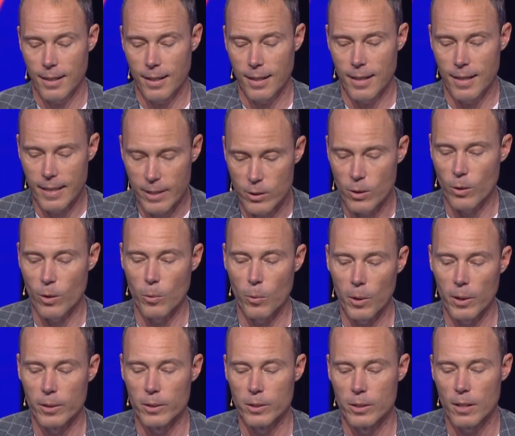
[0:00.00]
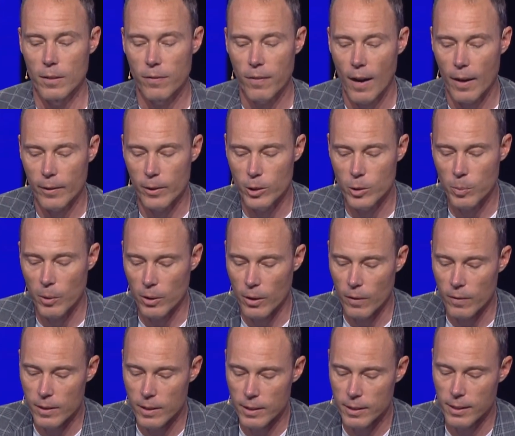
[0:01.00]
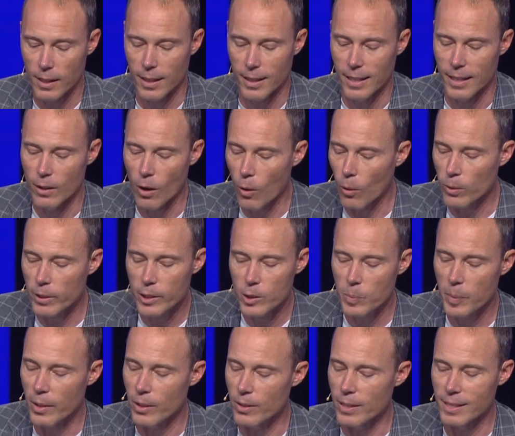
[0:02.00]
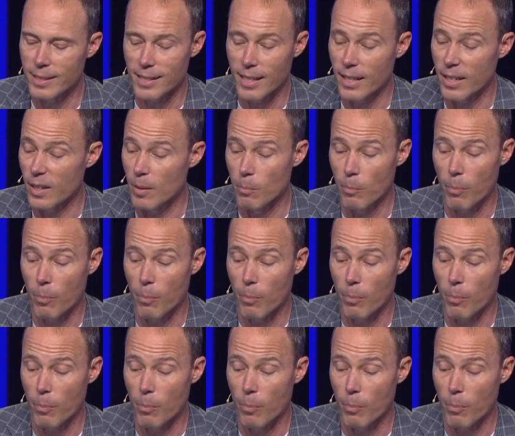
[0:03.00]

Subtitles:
These are the words the Father spoke over the Son. And the Holy Spirit descended in